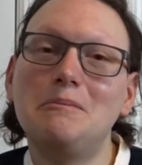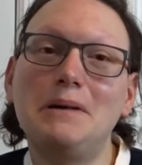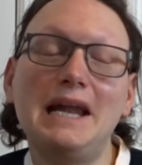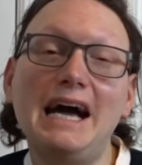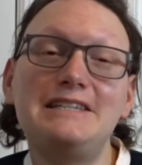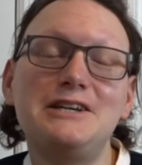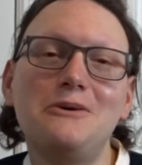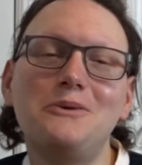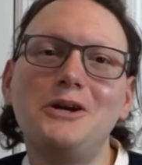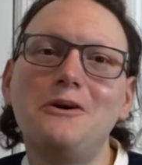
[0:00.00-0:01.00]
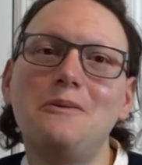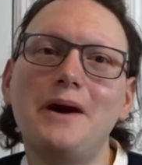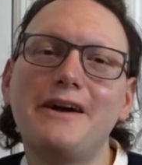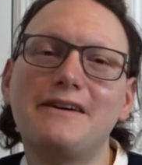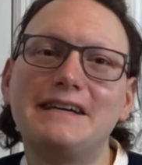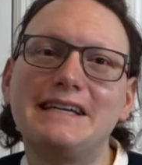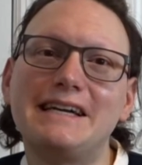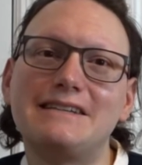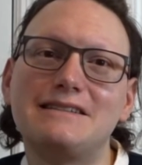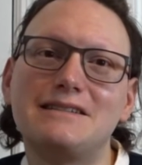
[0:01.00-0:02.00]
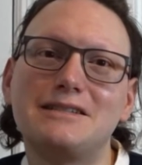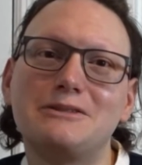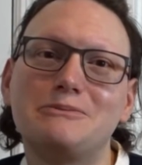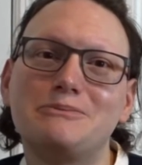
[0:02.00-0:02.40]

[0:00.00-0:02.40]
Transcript: but I don't know where it is.